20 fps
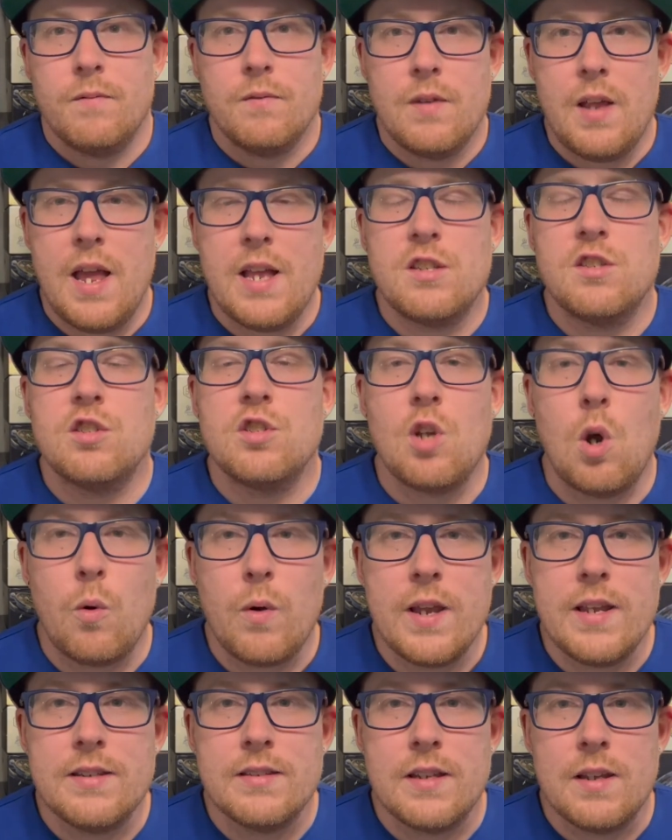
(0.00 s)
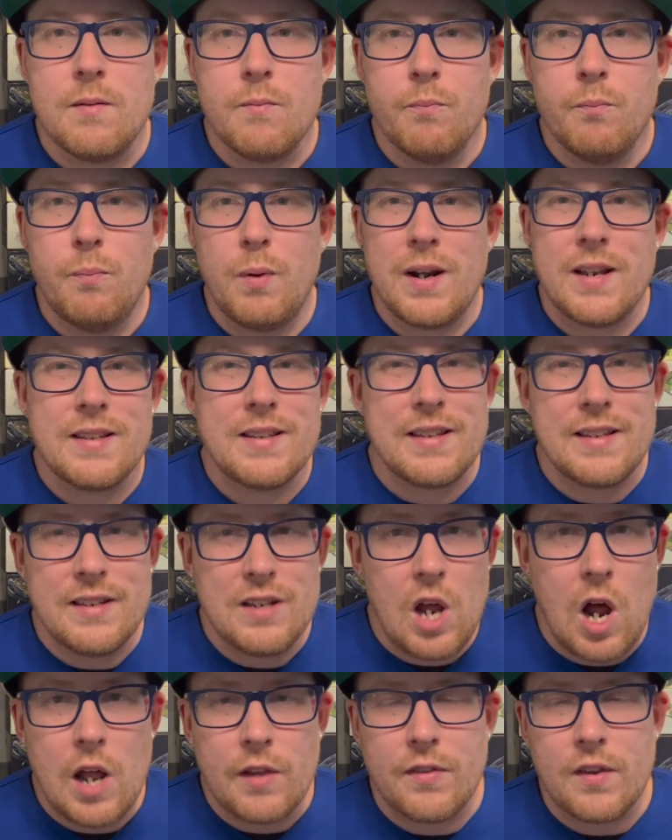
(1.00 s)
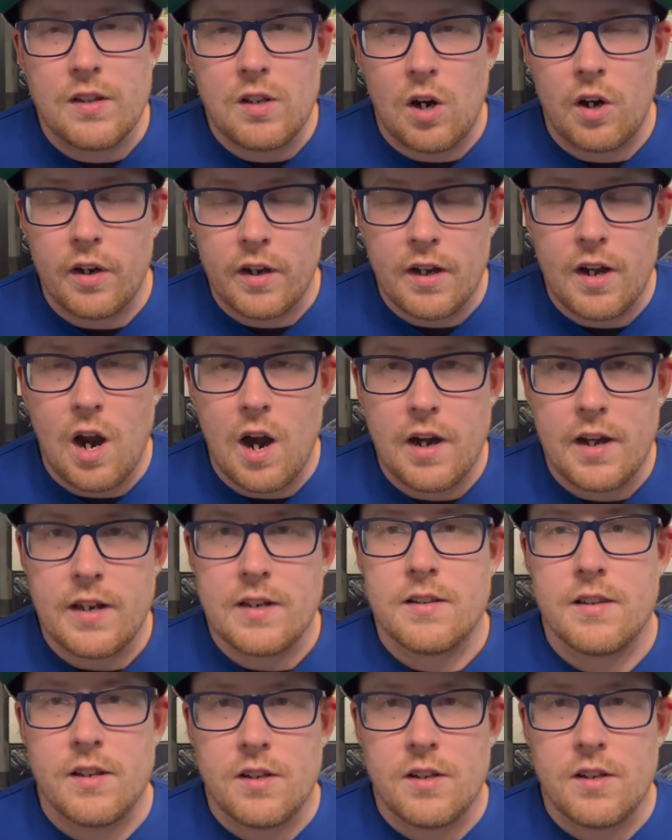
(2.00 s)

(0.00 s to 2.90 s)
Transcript: it's so easy, but it's not the target audience.